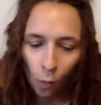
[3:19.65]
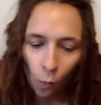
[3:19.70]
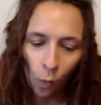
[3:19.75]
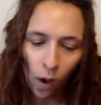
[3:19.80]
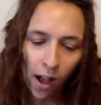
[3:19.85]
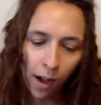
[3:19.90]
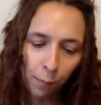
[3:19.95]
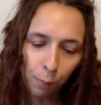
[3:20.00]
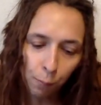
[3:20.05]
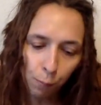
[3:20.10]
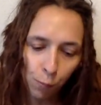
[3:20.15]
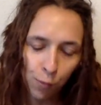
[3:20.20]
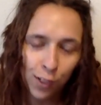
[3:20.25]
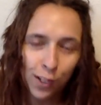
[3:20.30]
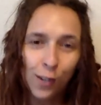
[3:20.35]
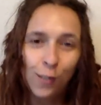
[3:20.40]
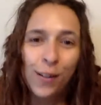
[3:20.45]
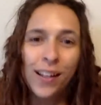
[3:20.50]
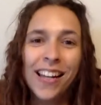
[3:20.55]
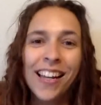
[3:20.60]
Well,
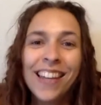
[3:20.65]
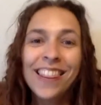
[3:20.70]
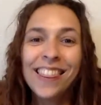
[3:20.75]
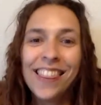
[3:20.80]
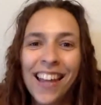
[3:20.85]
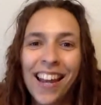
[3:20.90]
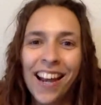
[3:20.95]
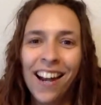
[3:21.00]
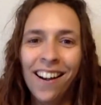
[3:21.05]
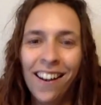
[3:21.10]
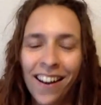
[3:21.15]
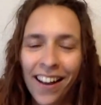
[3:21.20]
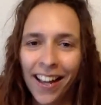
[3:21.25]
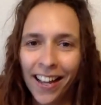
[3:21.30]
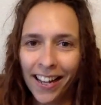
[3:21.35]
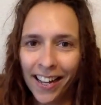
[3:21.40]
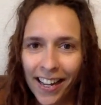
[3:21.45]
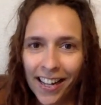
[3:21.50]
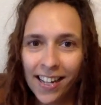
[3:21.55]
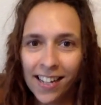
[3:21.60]
so we get there,
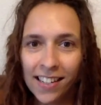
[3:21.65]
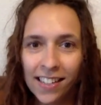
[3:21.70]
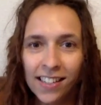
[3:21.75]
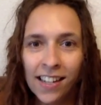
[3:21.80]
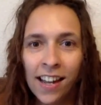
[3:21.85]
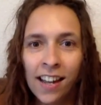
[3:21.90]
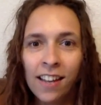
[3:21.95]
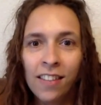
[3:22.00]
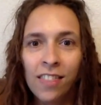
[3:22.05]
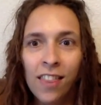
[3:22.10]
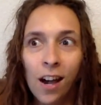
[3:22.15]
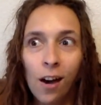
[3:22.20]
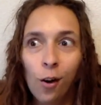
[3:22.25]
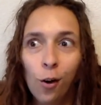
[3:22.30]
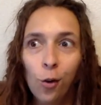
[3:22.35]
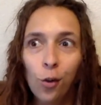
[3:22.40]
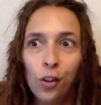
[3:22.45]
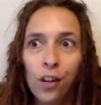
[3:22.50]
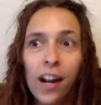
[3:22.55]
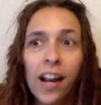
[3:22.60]
and the
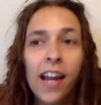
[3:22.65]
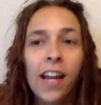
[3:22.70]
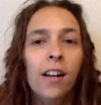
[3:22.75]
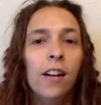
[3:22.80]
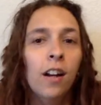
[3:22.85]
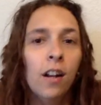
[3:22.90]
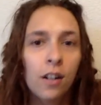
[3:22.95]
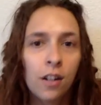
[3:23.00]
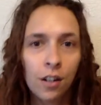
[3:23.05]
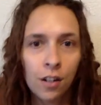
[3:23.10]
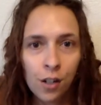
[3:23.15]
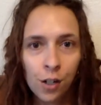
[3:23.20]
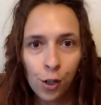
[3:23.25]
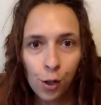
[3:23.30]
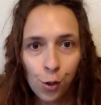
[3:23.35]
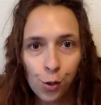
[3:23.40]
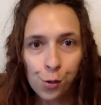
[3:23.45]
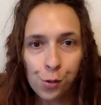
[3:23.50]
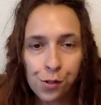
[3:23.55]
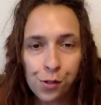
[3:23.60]
only
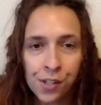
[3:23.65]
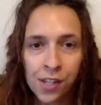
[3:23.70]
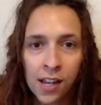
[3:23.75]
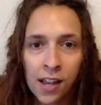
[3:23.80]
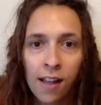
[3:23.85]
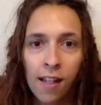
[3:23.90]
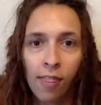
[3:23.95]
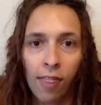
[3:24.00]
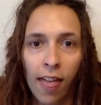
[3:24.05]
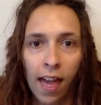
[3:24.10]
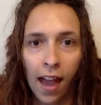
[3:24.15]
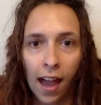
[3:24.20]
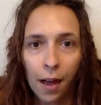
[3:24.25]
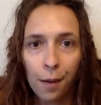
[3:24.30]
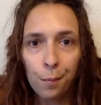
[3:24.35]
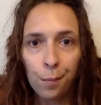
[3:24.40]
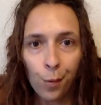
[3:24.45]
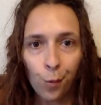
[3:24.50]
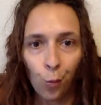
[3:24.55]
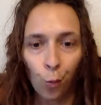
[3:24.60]
shoes that
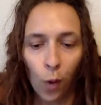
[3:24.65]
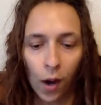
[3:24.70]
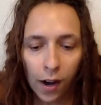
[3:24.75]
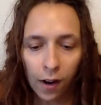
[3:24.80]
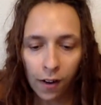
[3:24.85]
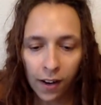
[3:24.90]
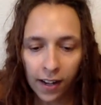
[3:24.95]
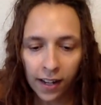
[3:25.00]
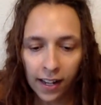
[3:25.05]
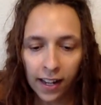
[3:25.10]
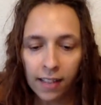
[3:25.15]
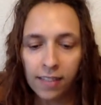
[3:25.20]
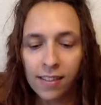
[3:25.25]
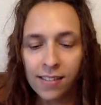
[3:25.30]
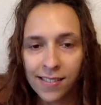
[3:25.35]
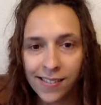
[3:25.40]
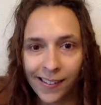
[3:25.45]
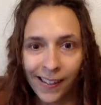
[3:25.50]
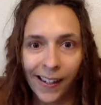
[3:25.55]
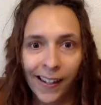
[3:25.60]
I've been wearing in the
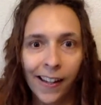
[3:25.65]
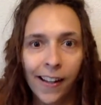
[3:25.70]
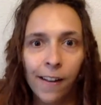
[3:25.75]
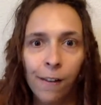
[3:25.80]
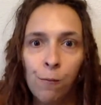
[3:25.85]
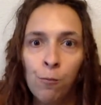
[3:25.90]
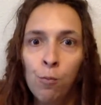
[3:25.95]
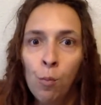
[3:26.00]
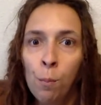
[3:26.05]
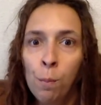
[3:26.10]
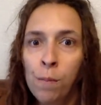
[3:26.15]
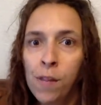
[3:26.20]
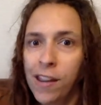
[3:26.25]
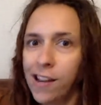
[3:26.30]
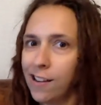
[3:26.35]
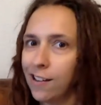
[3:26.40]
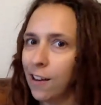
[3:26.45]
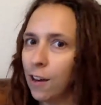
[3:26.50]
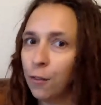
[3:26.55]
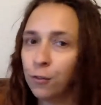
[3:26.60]
city
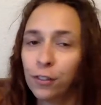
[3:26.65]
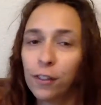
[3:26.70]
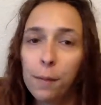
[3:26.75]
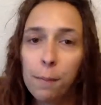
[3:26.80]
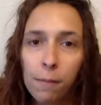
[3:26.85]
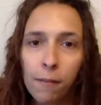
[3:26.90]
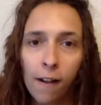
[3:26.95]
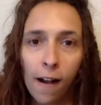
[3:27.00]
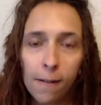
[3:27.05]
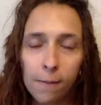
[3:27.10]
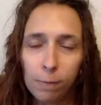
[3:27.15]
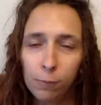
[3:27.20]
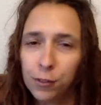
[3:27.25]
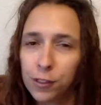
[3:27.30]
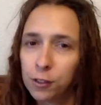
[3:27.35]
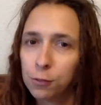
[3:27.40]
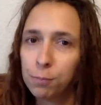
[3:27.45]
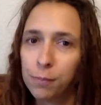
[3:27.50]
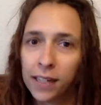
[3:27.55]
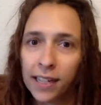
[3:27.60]
are
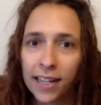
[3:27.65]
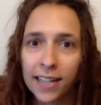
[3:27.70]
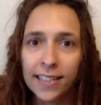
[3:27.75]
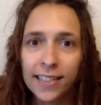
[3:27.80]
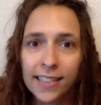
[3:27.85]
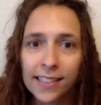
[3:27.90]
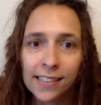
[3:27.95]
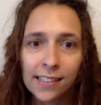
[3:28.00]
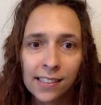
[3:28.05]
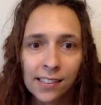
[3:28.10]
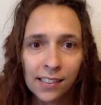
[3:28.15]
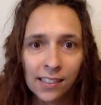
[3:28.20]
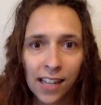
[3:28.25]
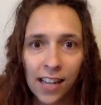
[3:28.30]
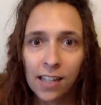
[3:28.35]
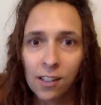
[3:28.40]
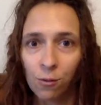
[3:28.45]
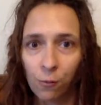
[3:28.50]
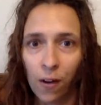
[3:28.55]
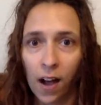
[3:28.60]
flip-flops because
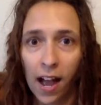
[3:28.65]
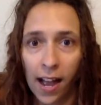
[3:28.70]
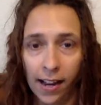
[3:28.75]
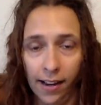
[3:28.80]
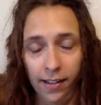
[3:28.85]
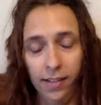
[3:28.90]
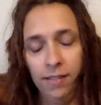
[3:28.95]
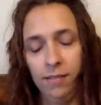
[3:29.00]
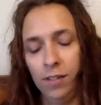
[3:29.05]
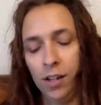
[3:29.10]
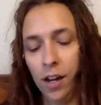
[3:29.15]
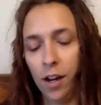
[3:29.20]
it's fine,